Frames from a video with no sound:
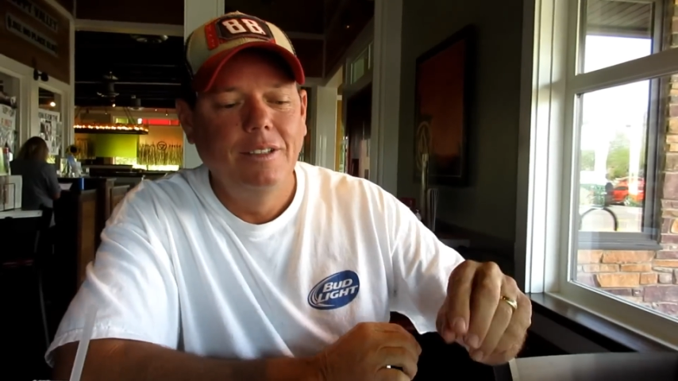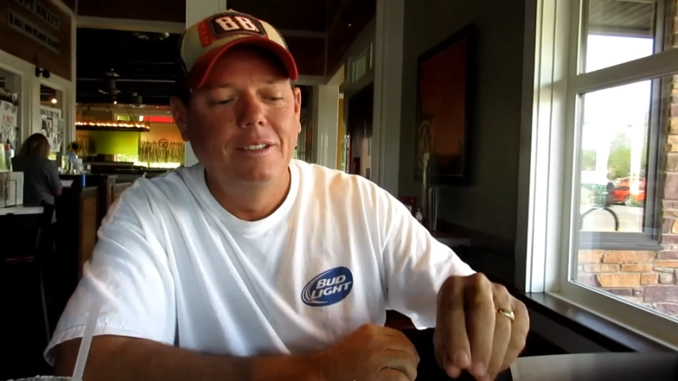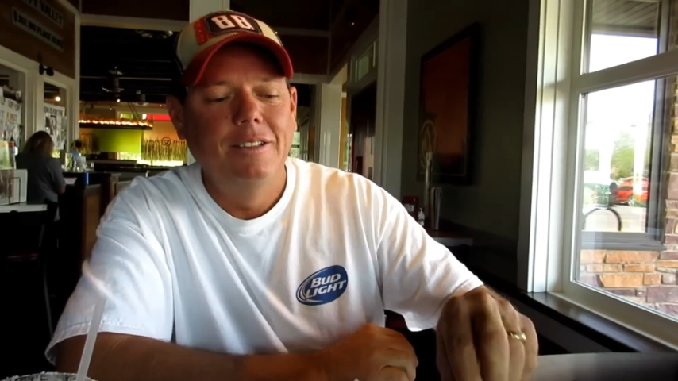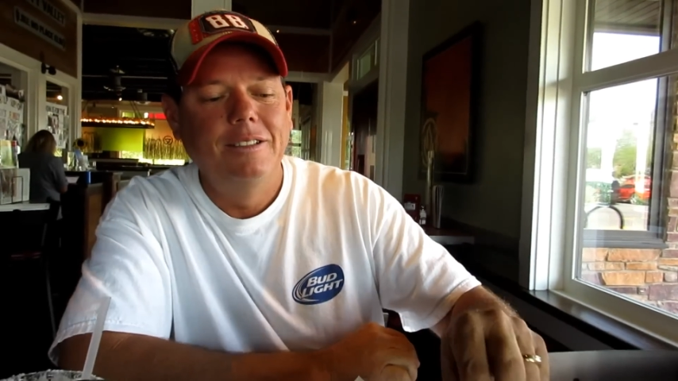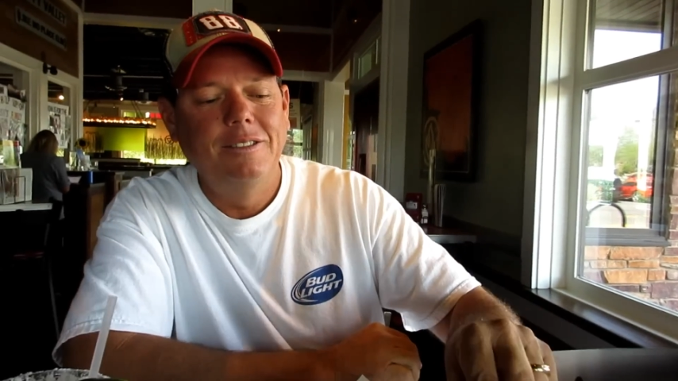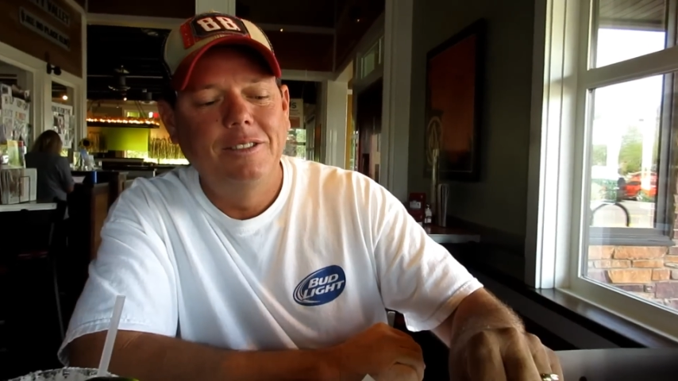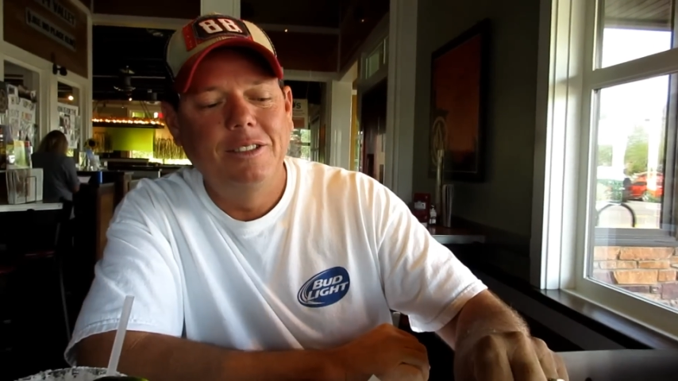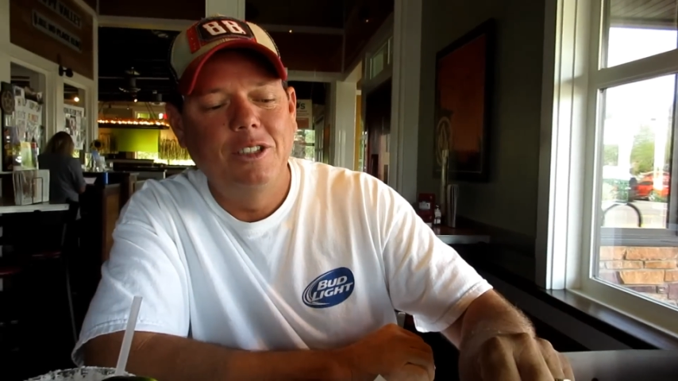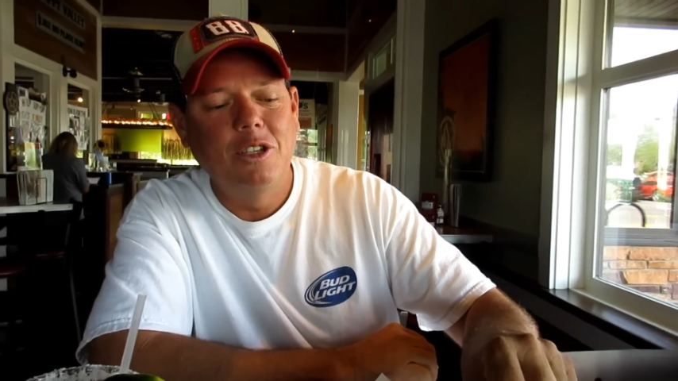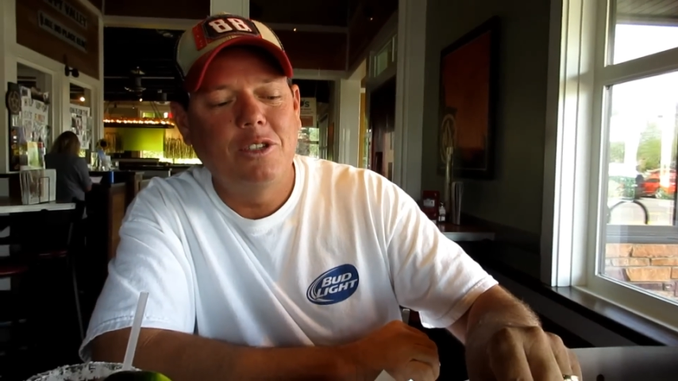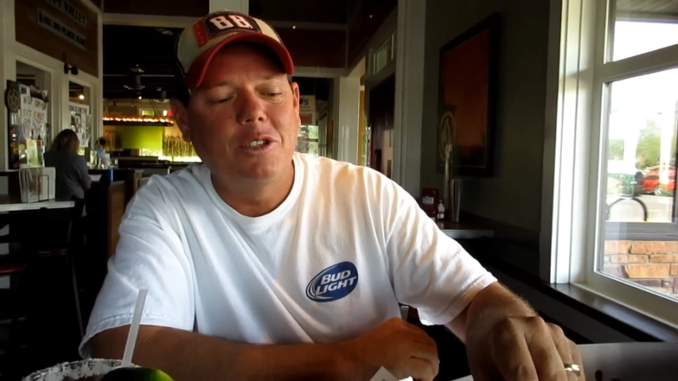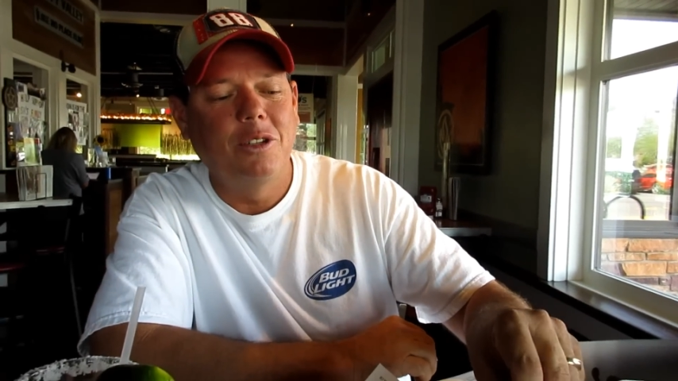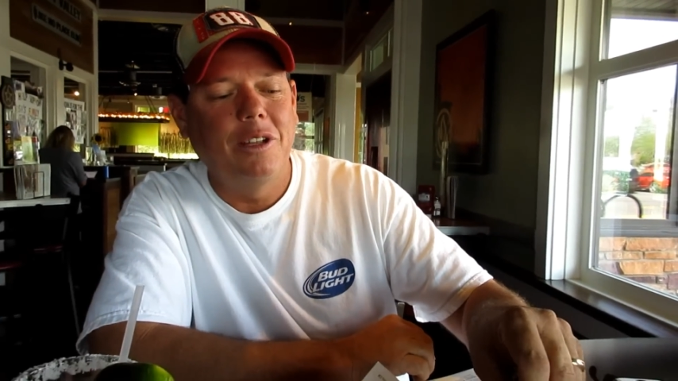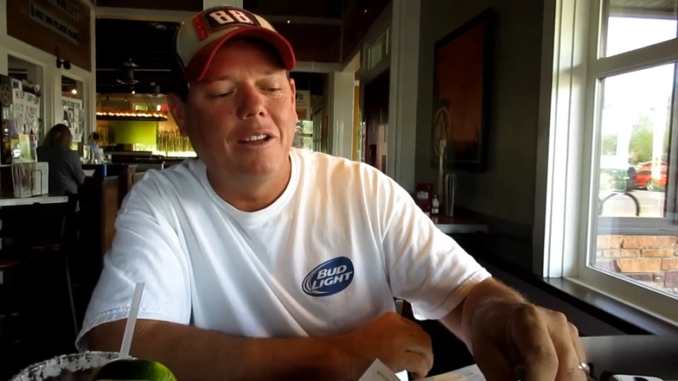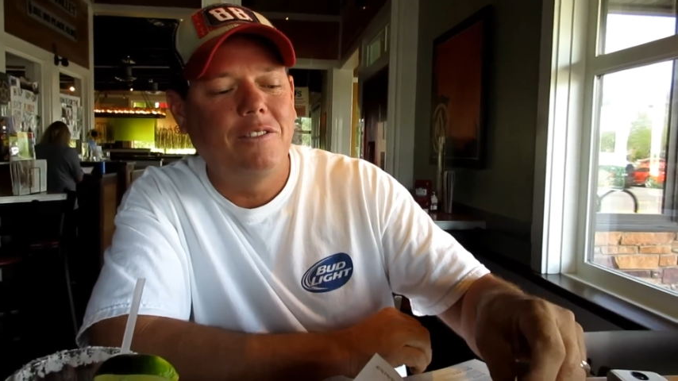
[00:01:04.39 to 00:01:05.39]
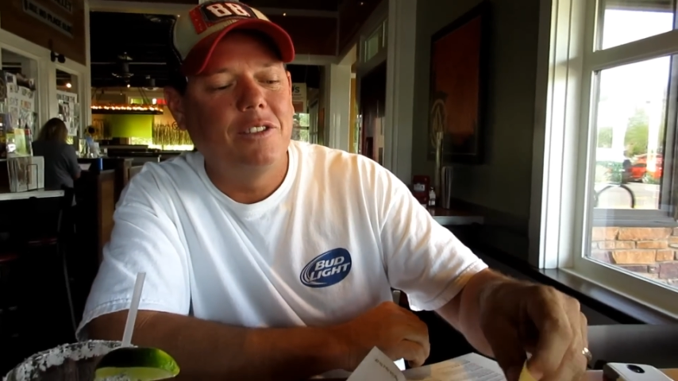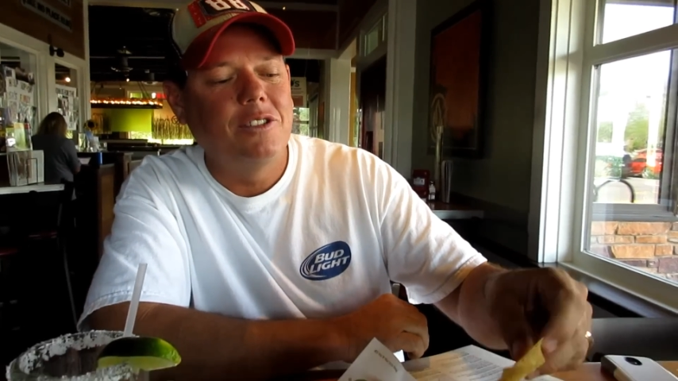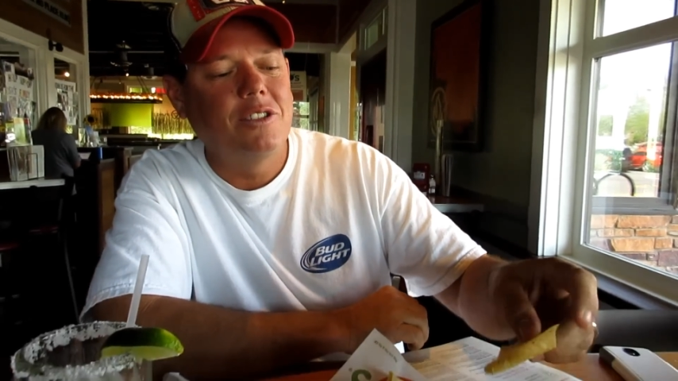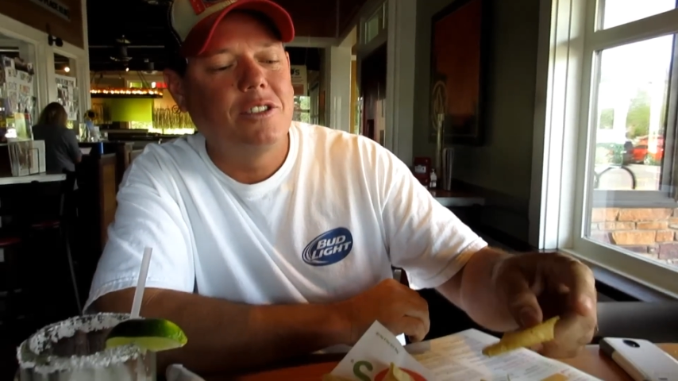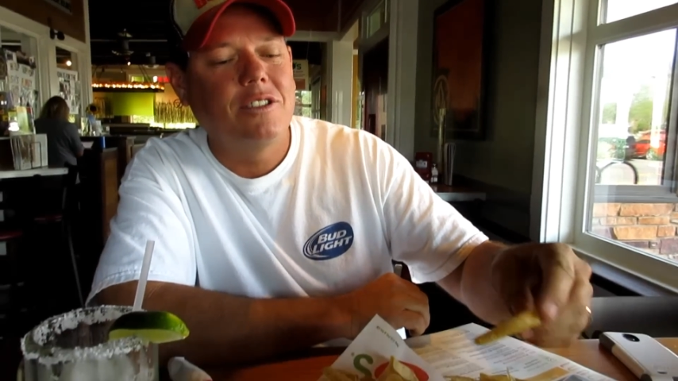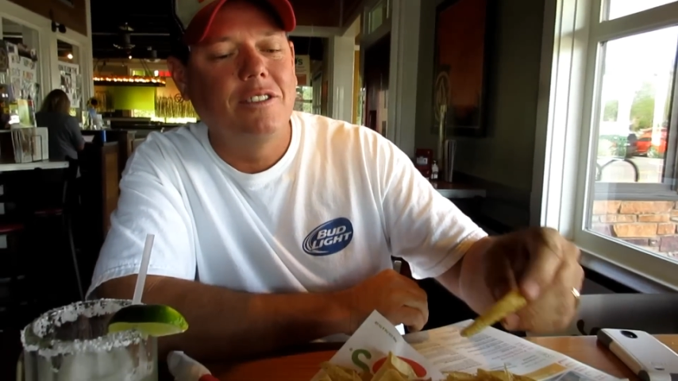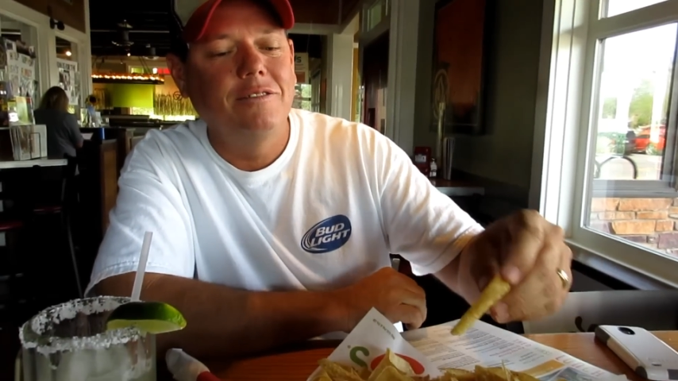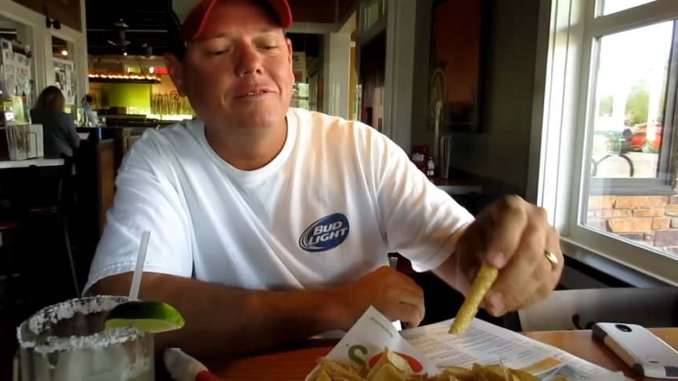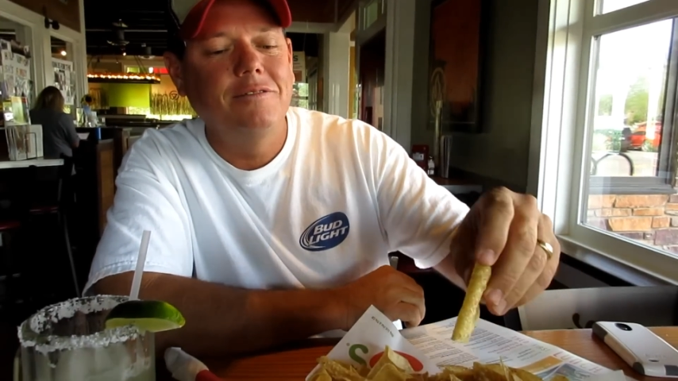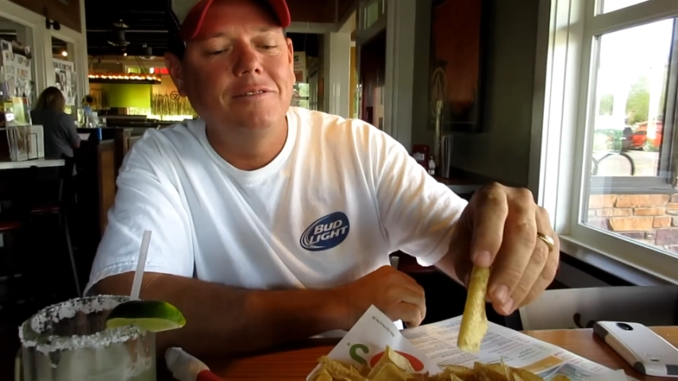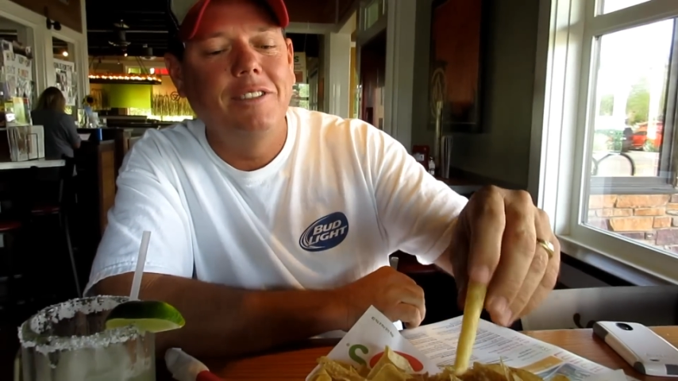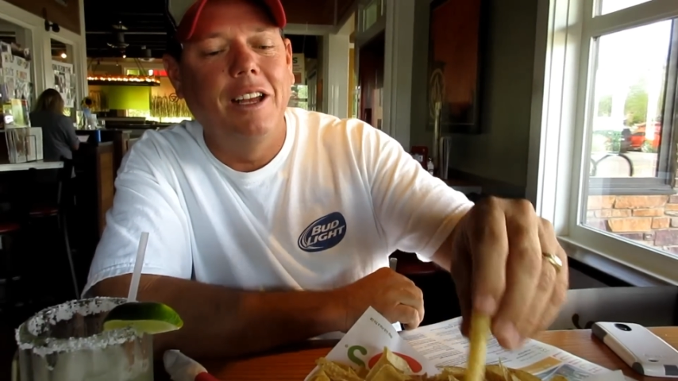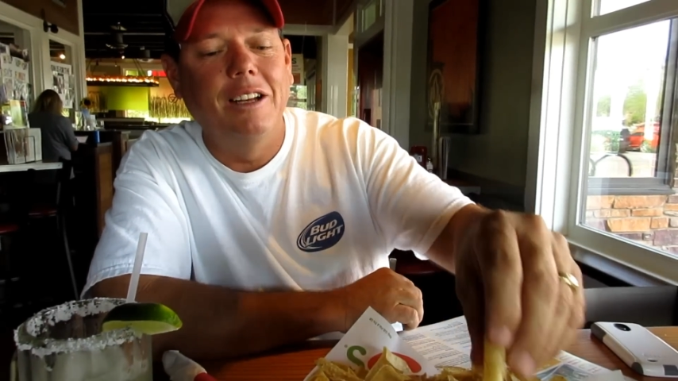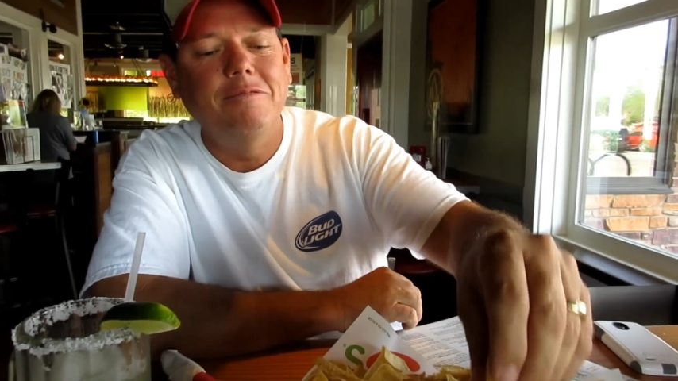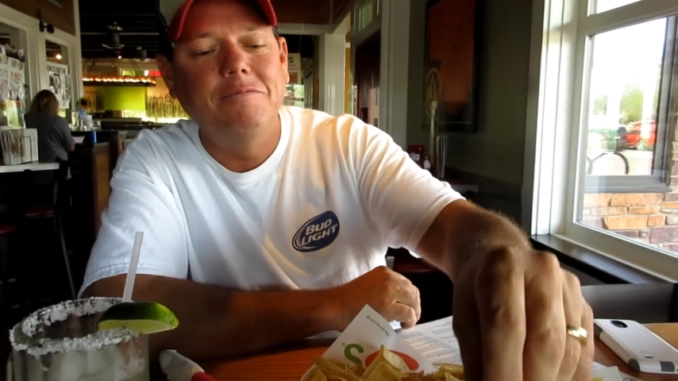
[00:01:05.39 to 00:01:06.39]
This will do though. This will have to just. Chili's,
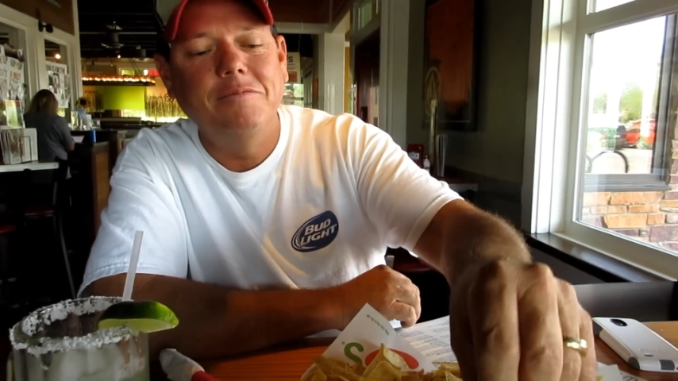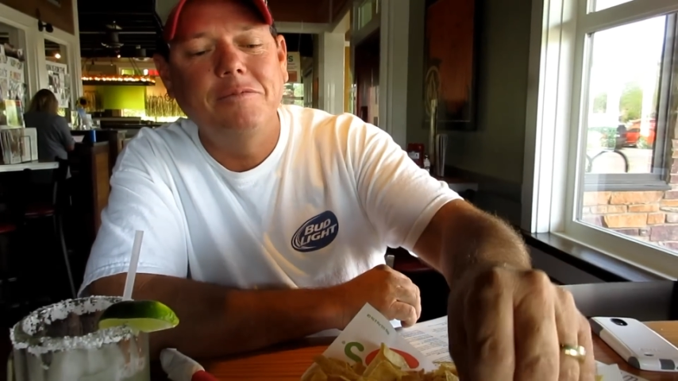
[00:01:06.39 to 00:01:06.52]
yeah.